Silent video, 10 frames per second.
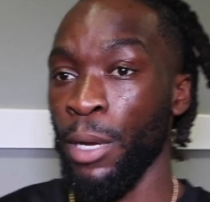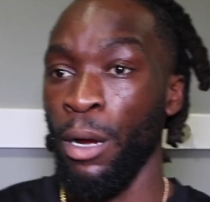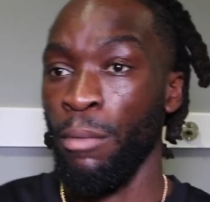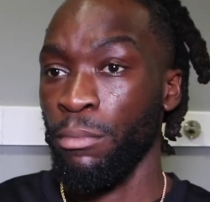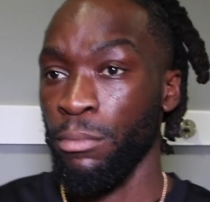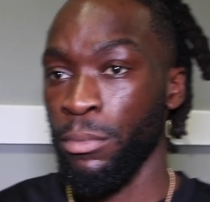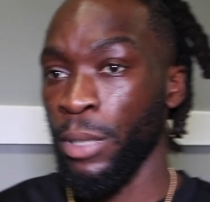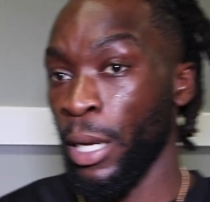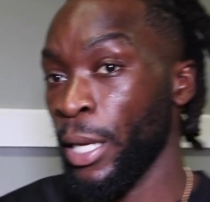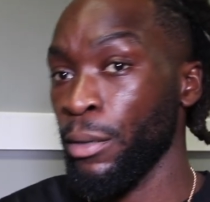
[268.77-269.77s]
Um,
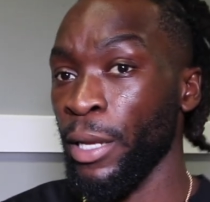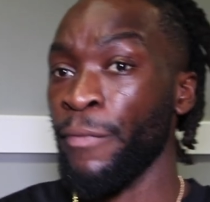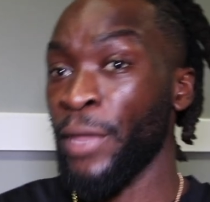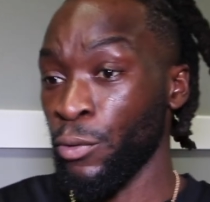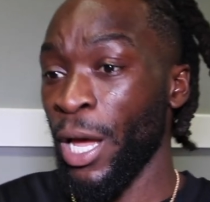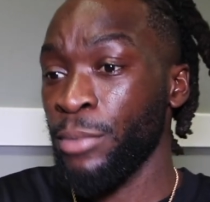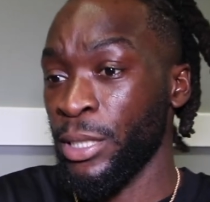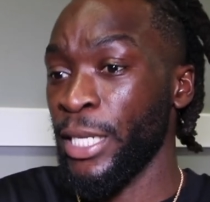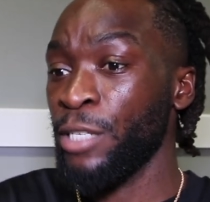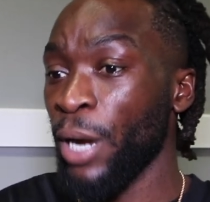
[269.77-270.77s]
and if that's what Hamzah
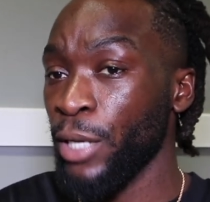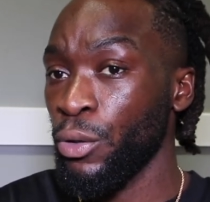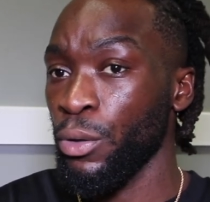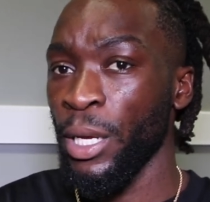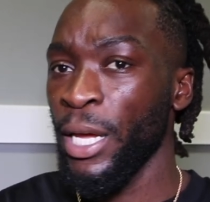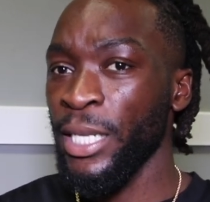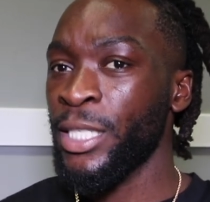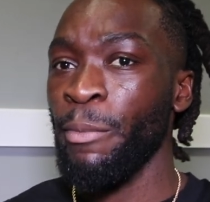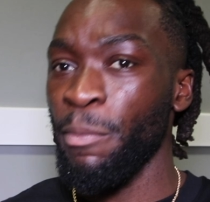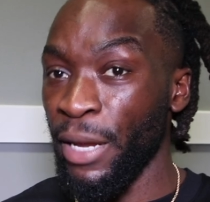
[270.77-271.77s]
said, he's right too. This
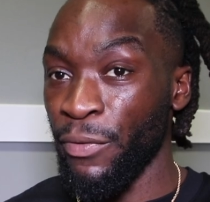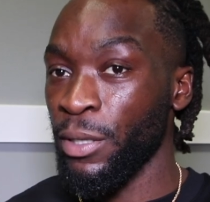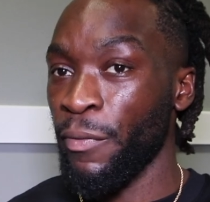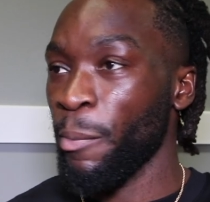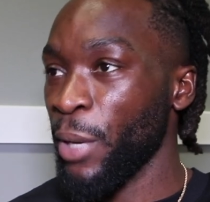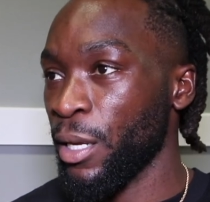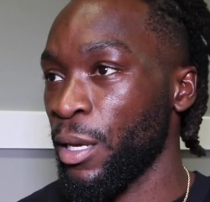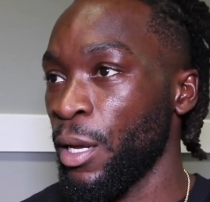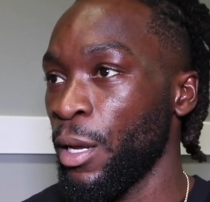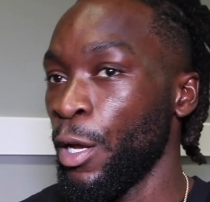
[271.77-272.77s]
can be made for something big.
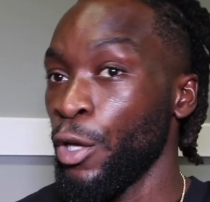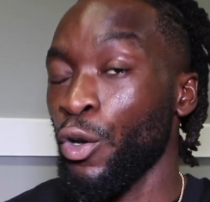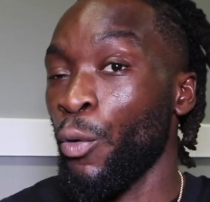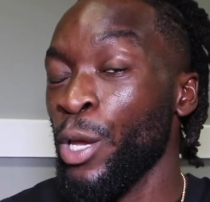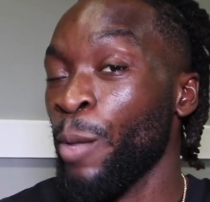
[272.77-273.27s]
So we can...